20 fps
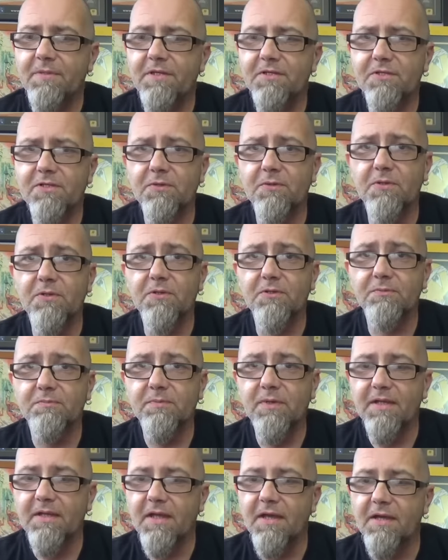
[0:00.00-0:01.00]
These two are
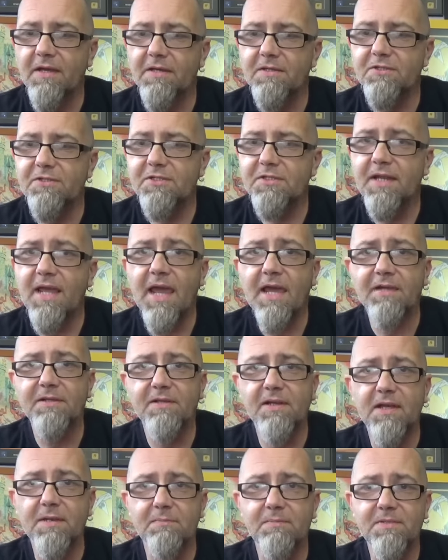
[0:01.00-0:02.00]
like snack
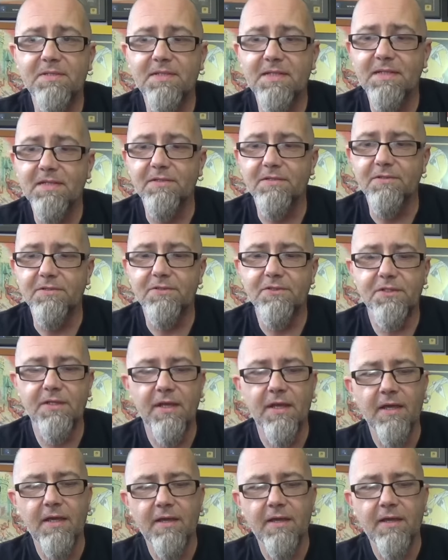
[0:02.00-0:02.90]
type deals.